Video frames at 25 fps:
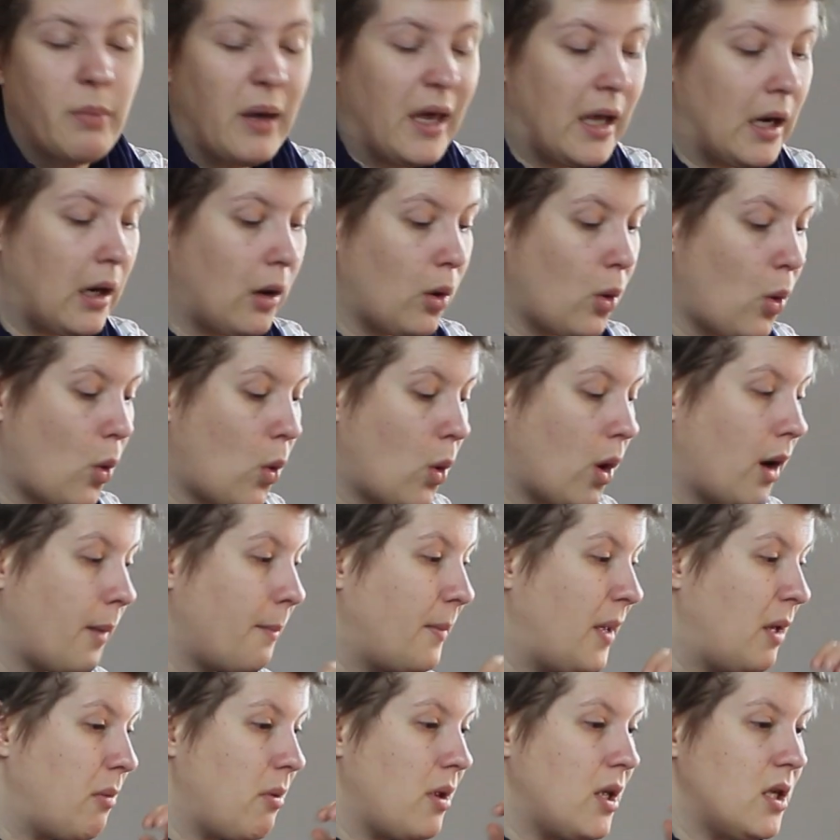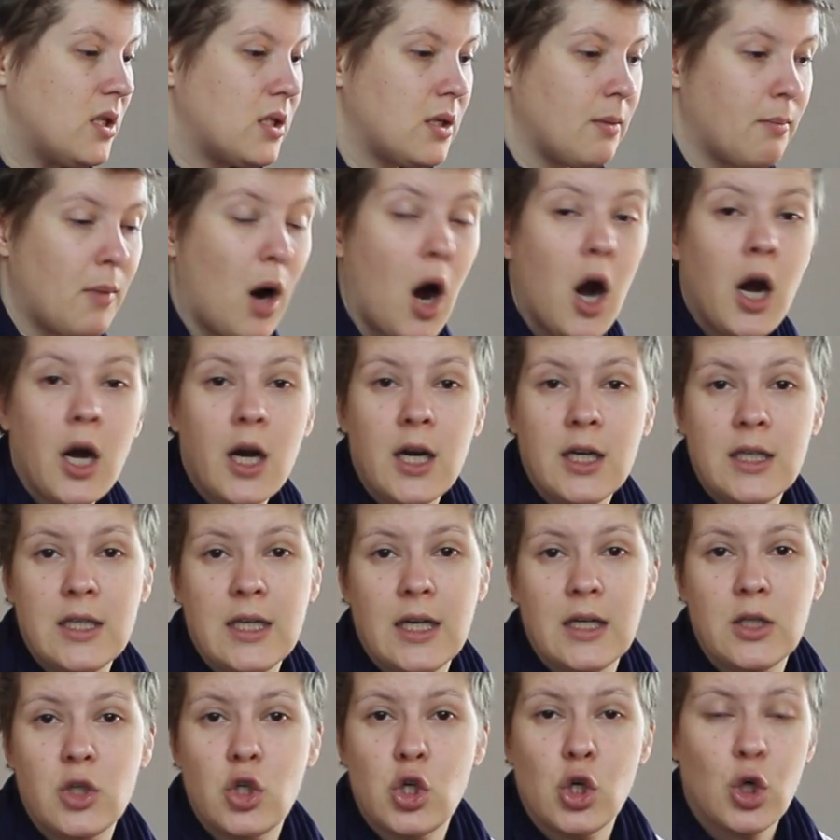petal, or maybe some
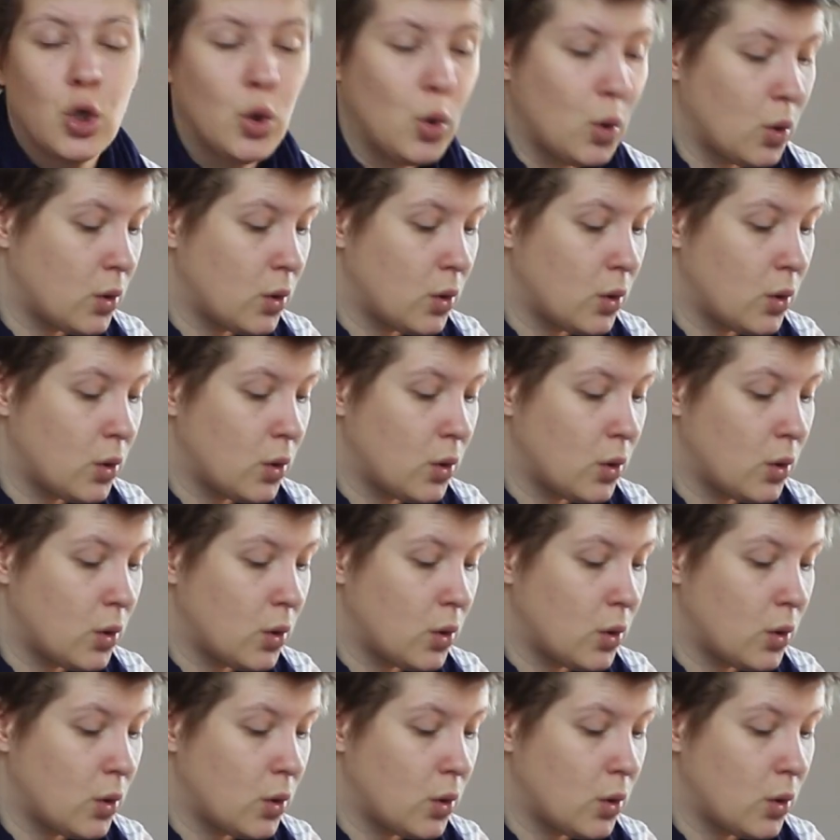architecture,